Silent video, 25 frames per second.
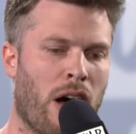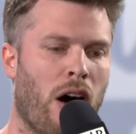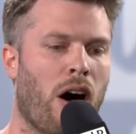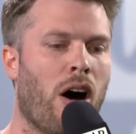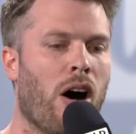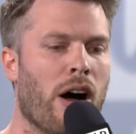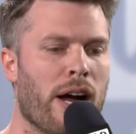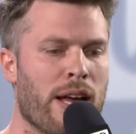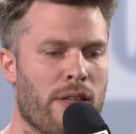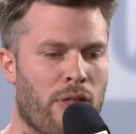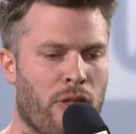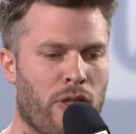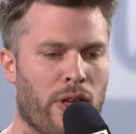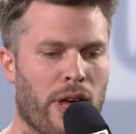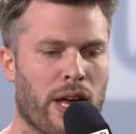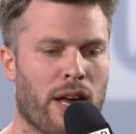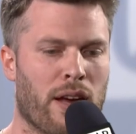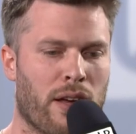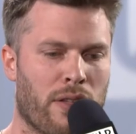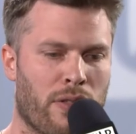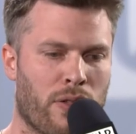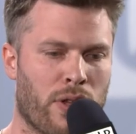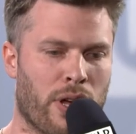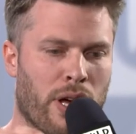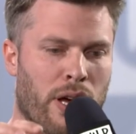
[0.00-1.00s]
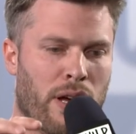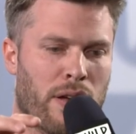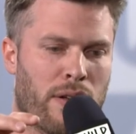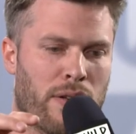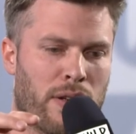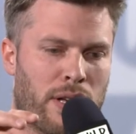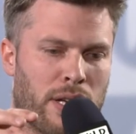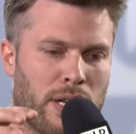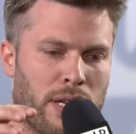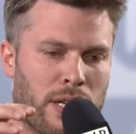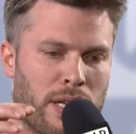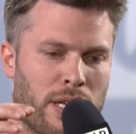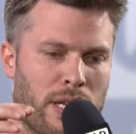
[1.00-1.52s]
I think that
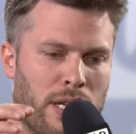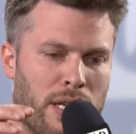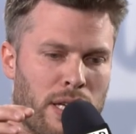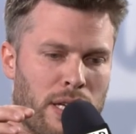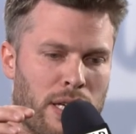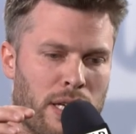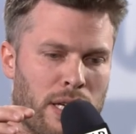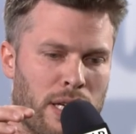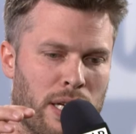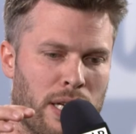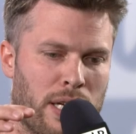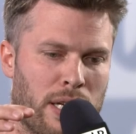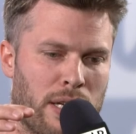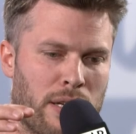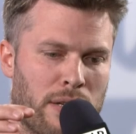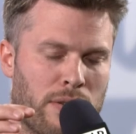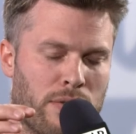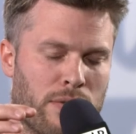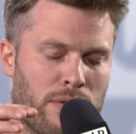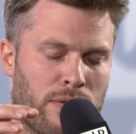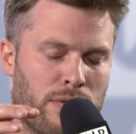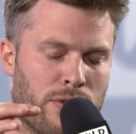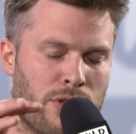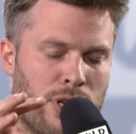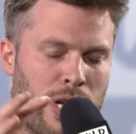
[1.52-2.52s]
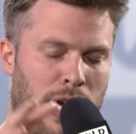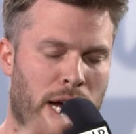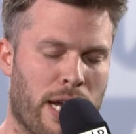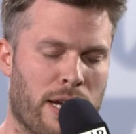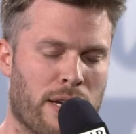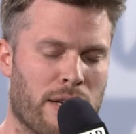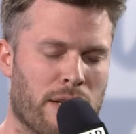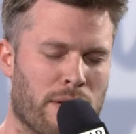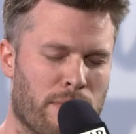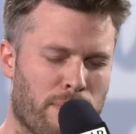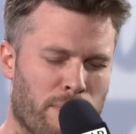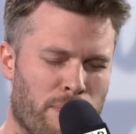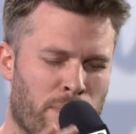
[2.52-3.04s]
she
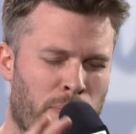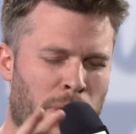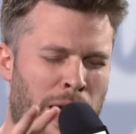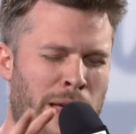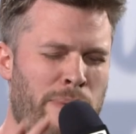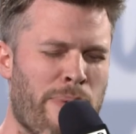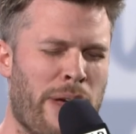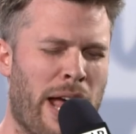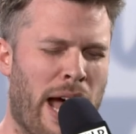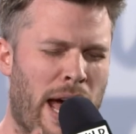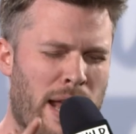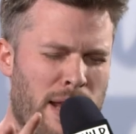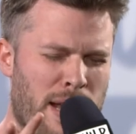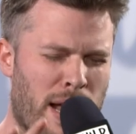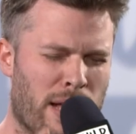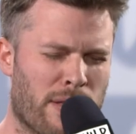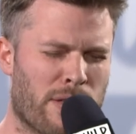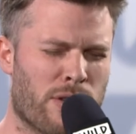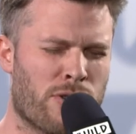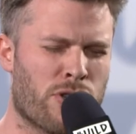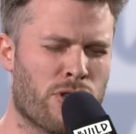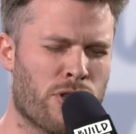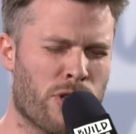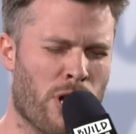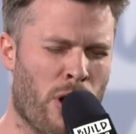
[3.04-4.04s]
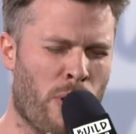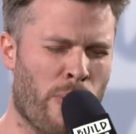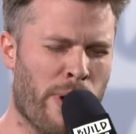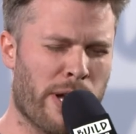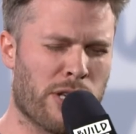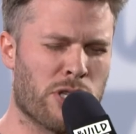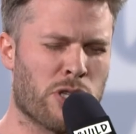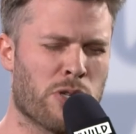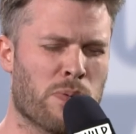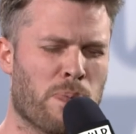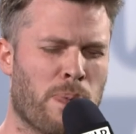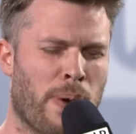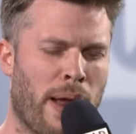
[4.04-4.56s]
hadn't had the show
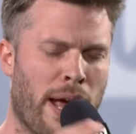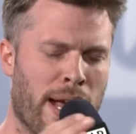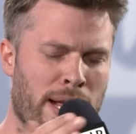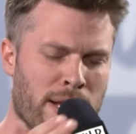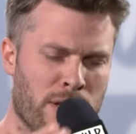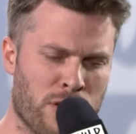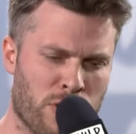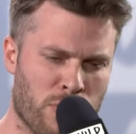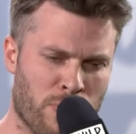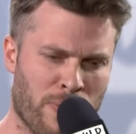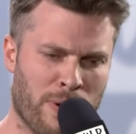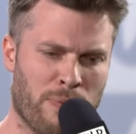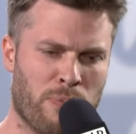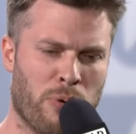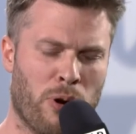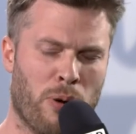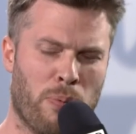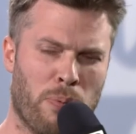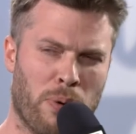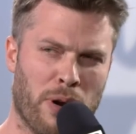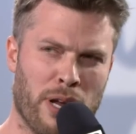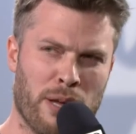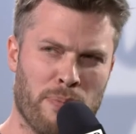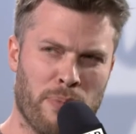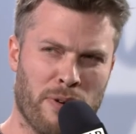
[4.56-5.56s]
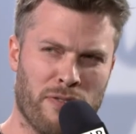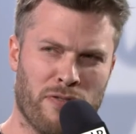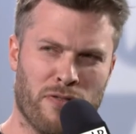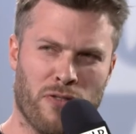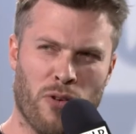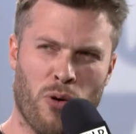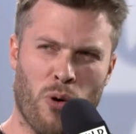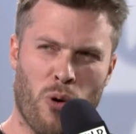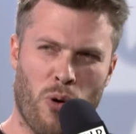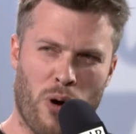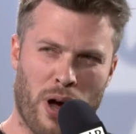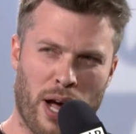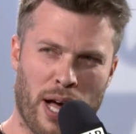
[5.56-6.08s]
explained to her properly
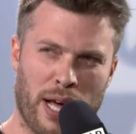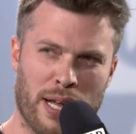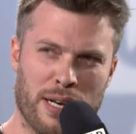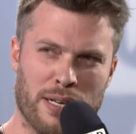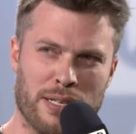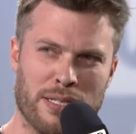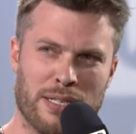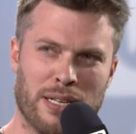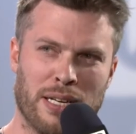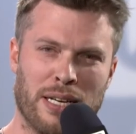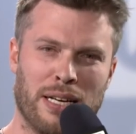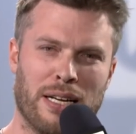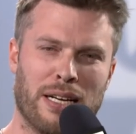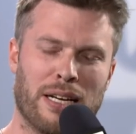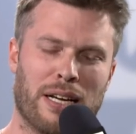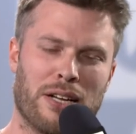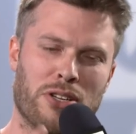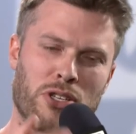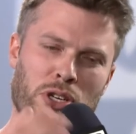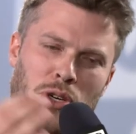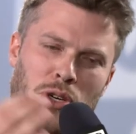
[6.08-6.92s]
beforehand. Mm-hmm.